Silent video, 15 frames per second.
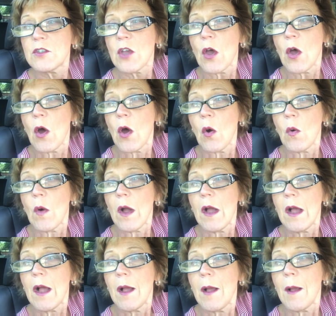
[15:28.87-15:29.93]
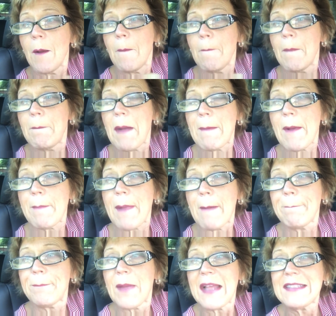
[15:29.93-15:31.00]
So
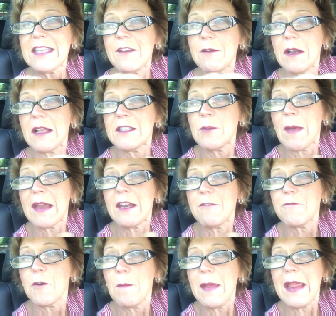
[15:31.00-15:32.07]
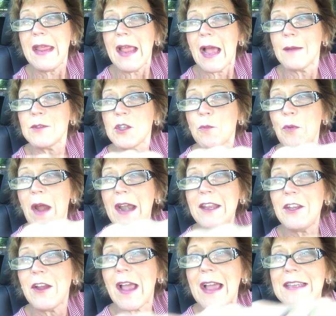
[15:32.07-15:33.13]
that's it. That's about it for me. I'm so
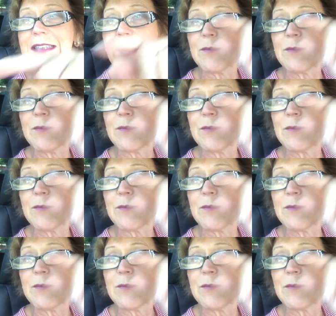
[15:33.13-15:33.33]
proud of you guys.